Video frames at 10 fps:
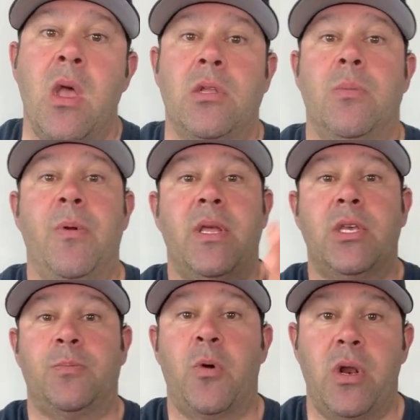To bring
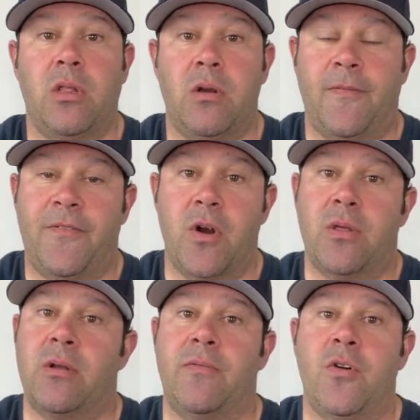this point a little
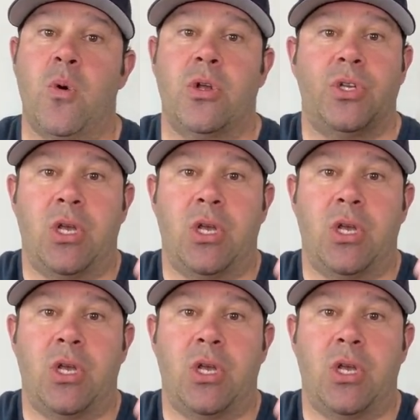further, and of course,